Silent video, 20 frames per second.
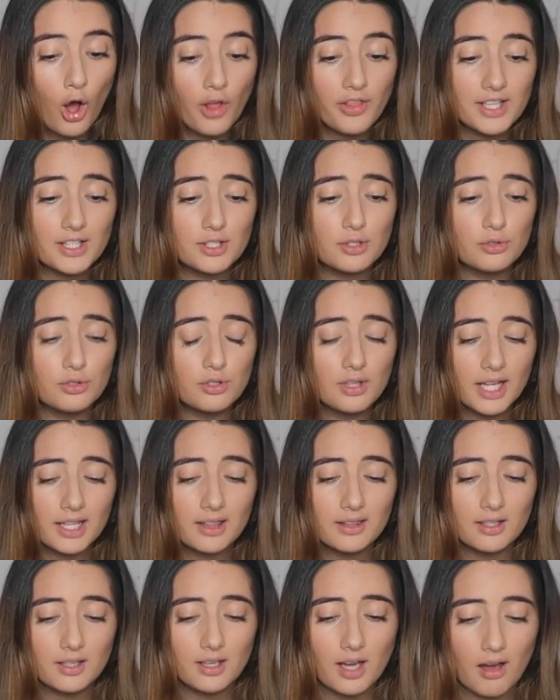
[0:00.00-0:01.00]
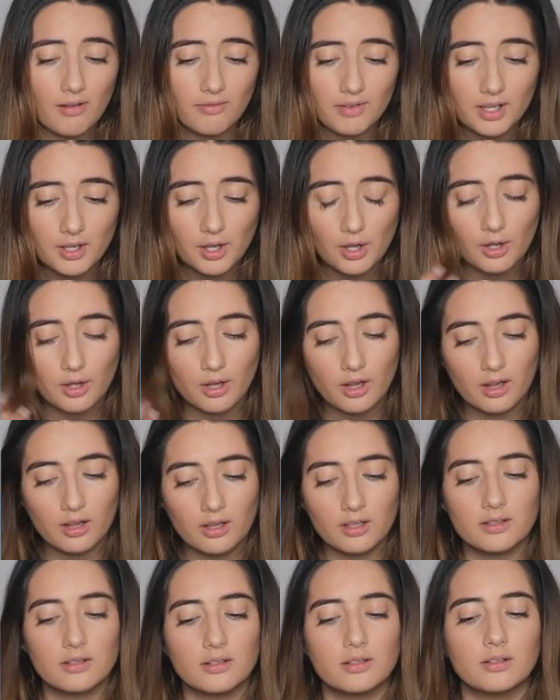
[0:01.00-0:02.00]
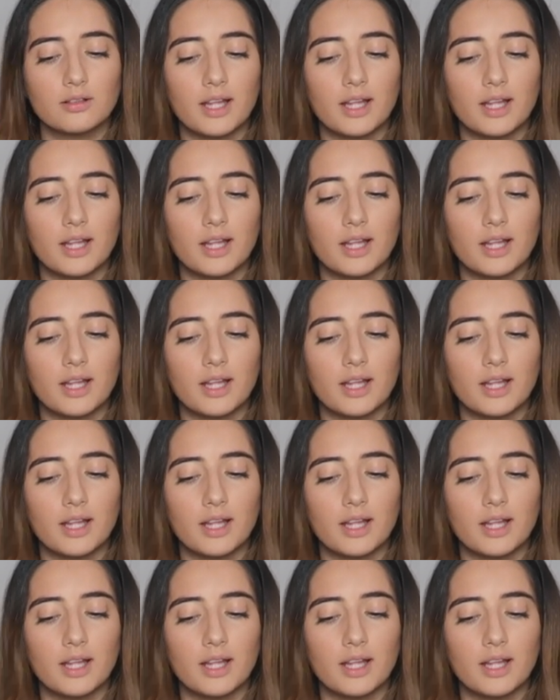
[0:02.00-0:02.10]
They still do like the cover girl.